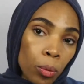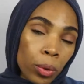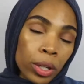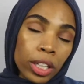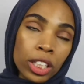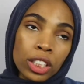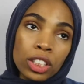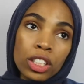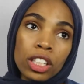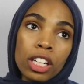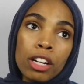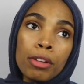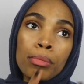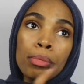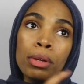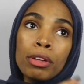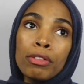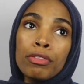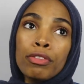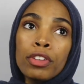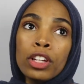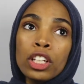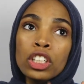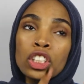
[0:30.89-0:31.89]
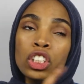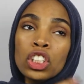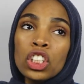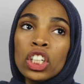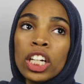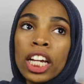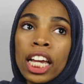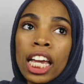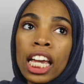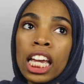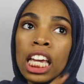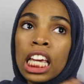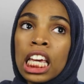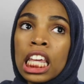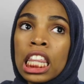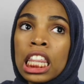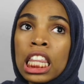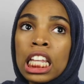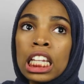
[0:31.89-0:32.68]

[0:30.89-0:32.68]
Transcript: We're just gonna be featuring